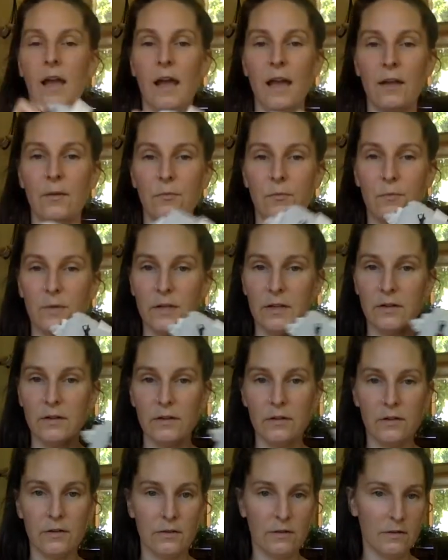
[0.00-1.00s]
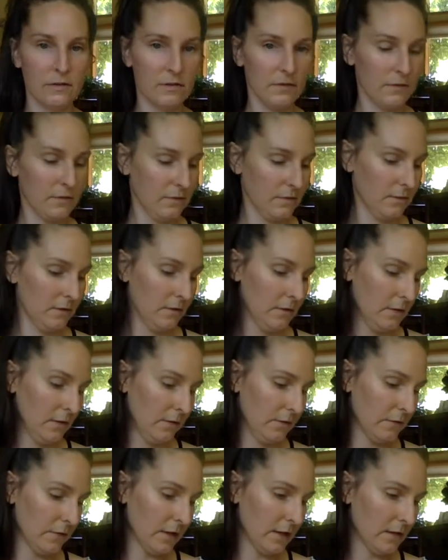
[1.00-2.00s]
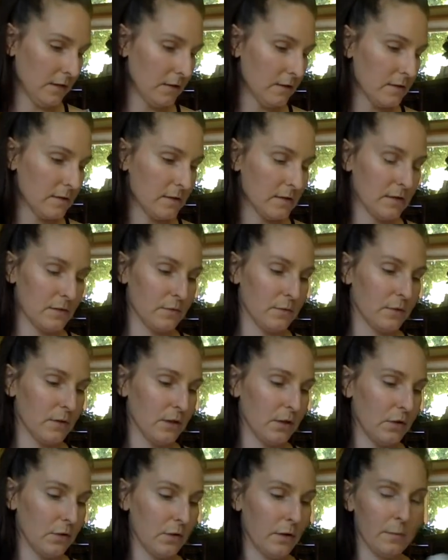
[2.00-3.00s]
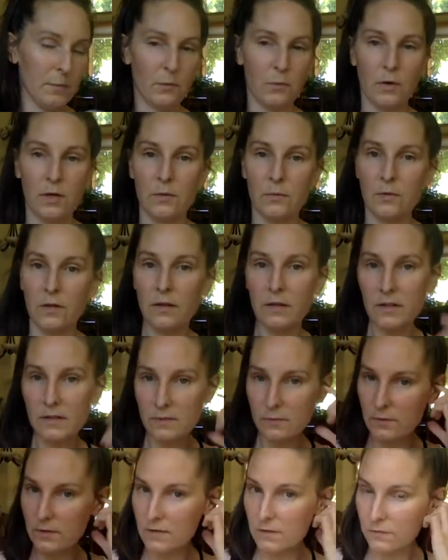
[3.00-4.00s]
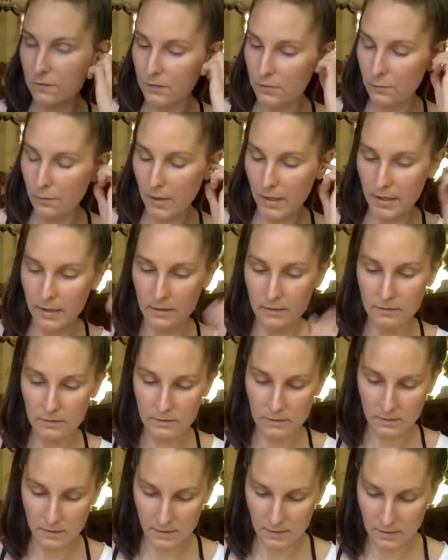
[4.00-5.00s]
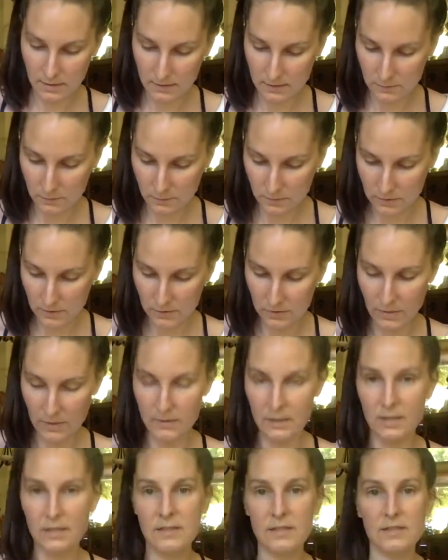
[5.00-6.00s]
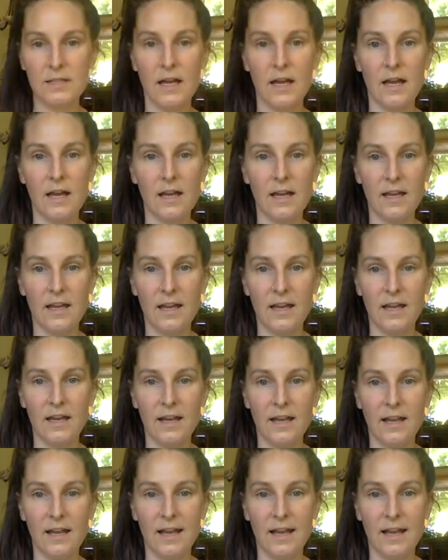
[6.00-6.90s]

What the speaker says: and real flannel. It's really cute. I've been wanting one of these ones for a while. I think it's orange on the inside.